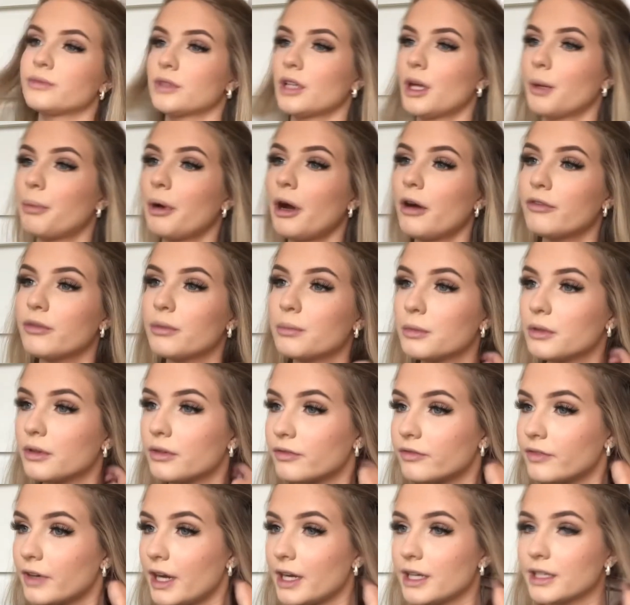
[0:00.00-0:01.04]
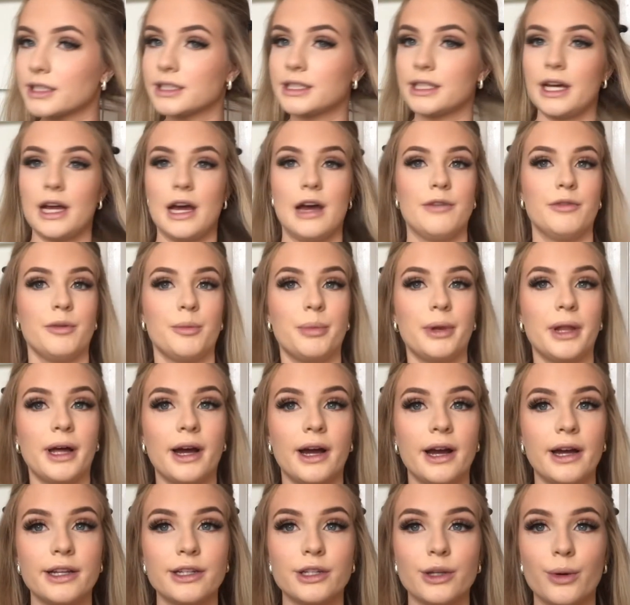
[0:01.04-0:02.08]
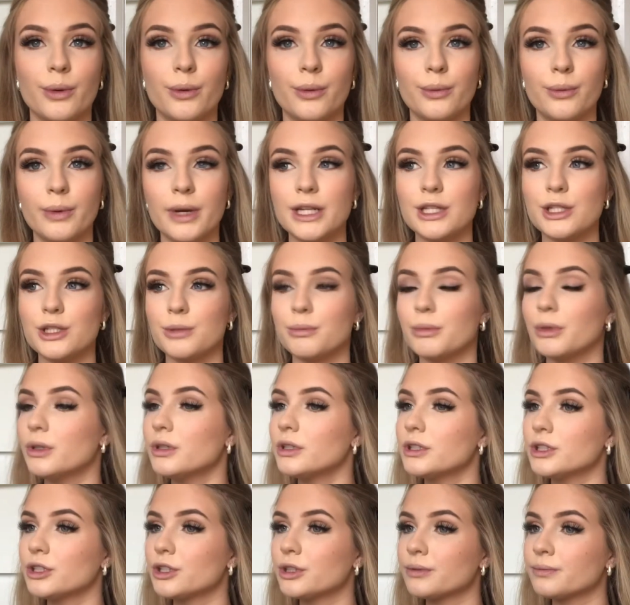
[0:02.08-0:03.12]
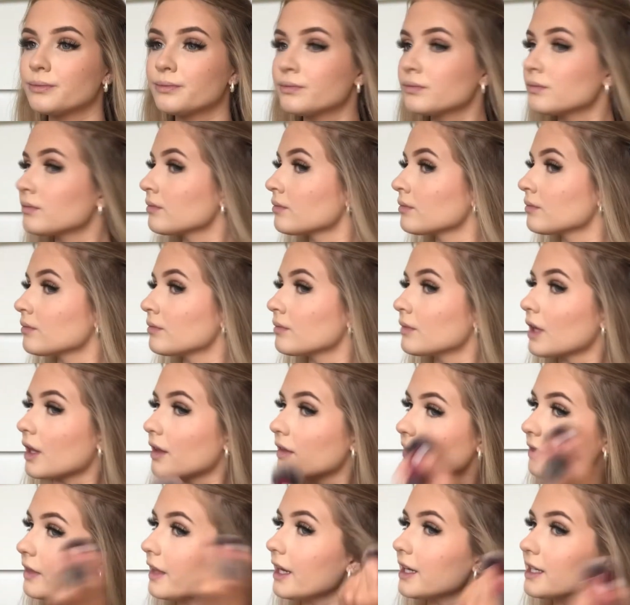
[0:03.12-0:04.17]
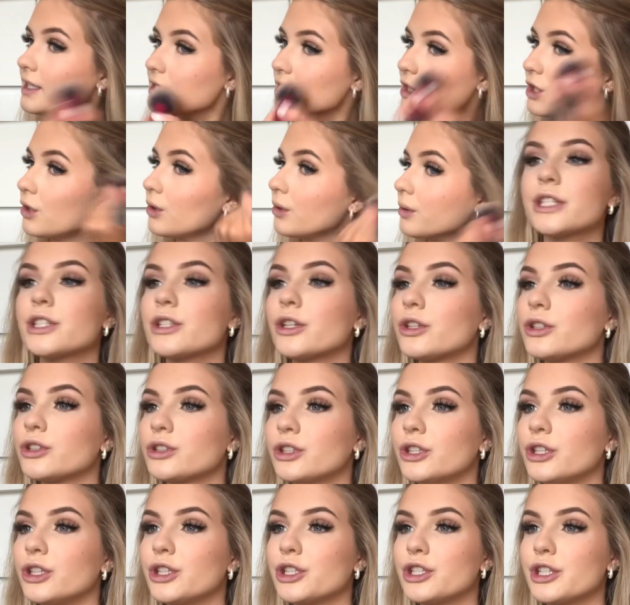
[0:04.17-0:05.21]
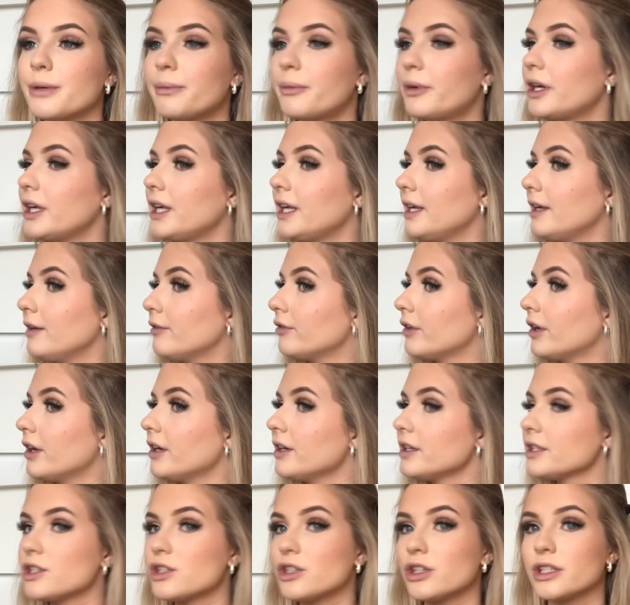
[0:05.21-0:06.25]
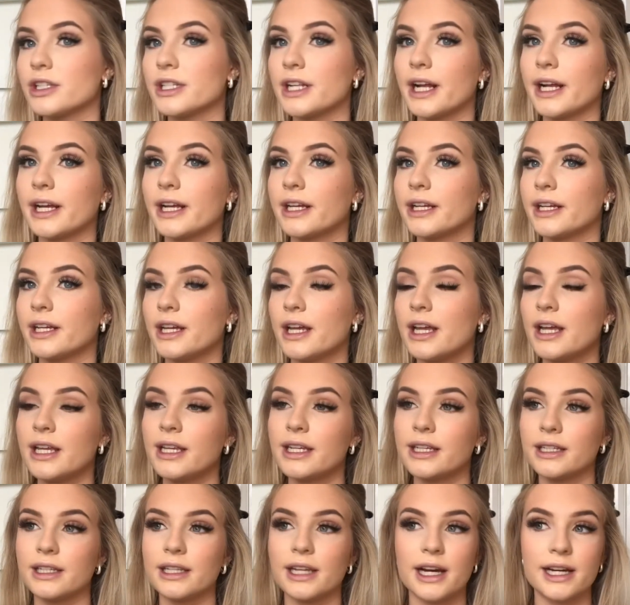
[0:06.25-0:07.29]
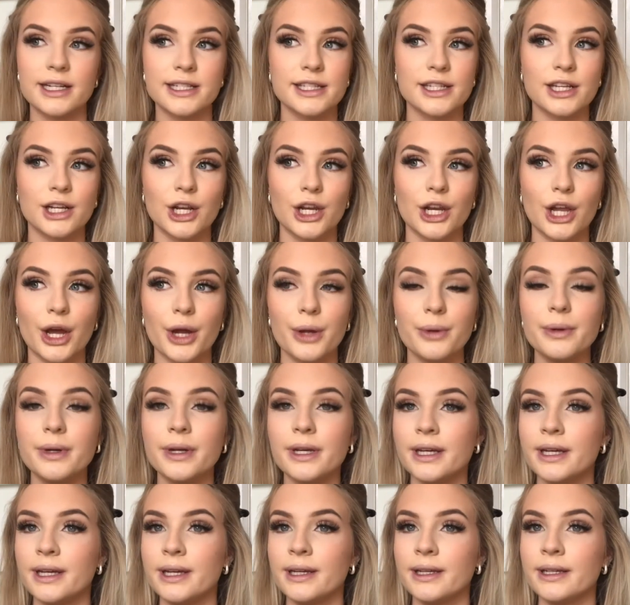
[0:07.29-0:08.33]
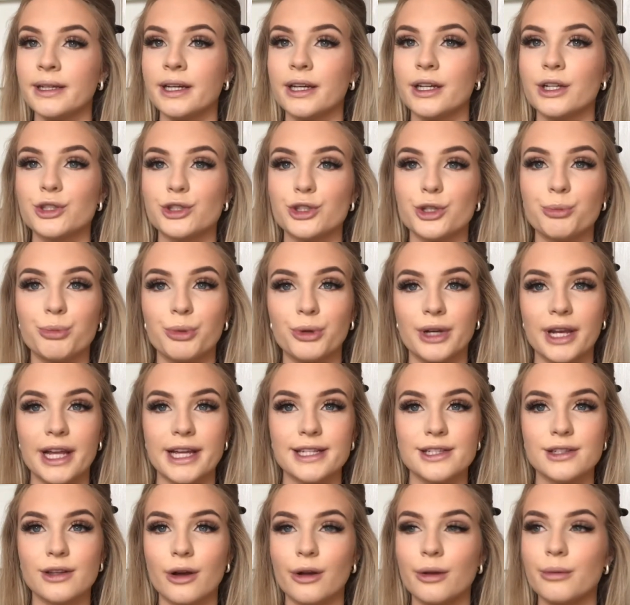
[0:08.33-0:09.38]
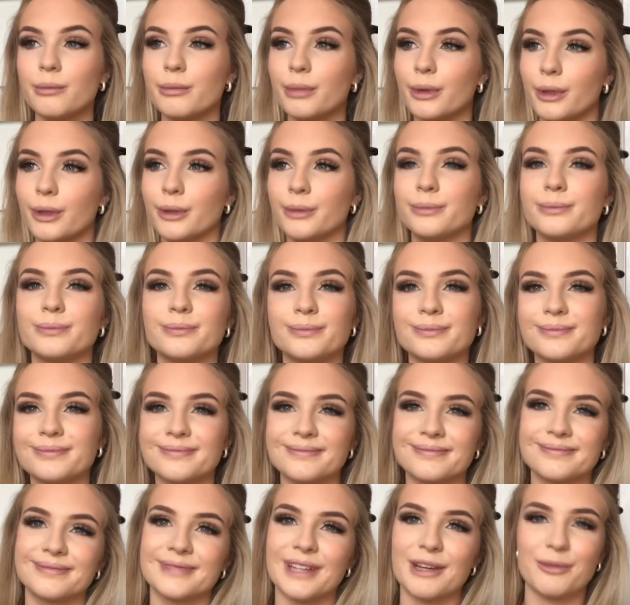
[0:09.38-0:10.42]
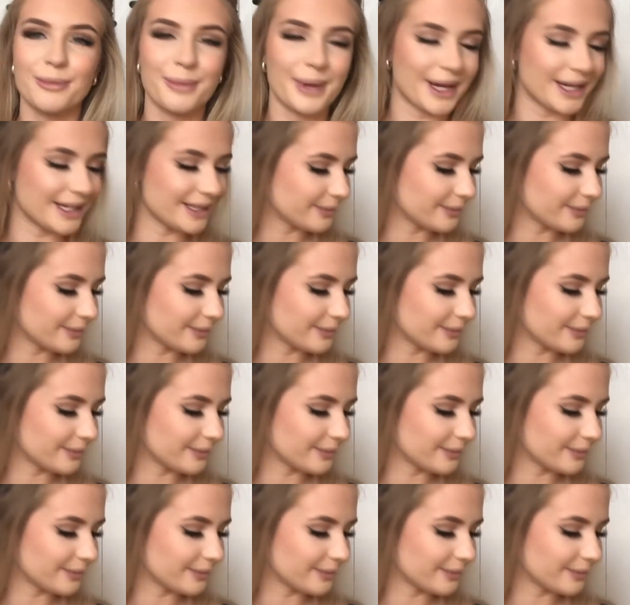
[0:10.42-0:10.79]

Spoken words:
Apart from the fact that I've applied way too much, that is cute. It's not too shimmery either. It's just like a nice glow. Should have put less on, but never mind.